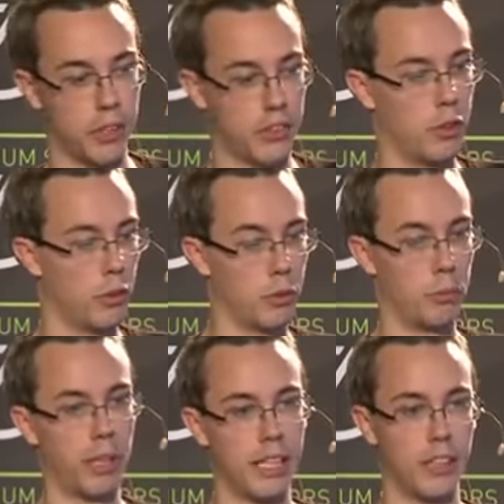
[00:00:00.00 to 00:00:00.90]
because someone
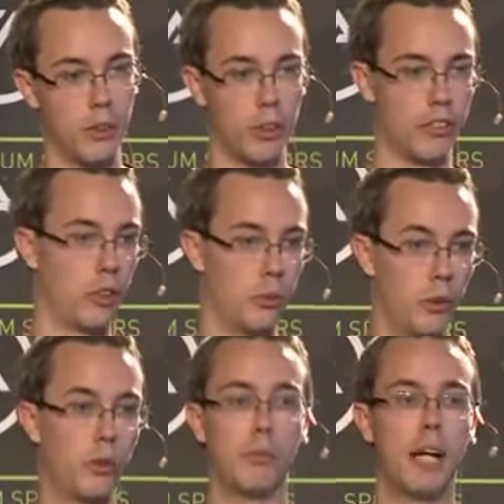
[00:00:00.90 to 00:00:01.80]
will play and only show
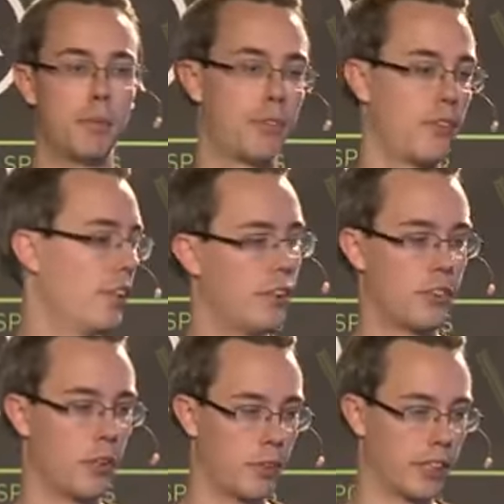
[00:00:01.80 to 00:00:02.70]
normal maps
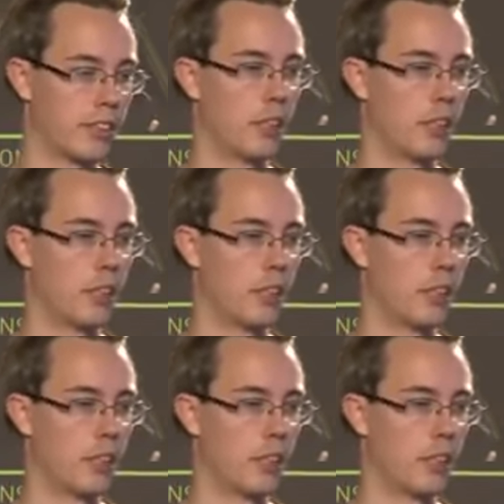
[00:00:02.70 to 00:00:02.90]
or something.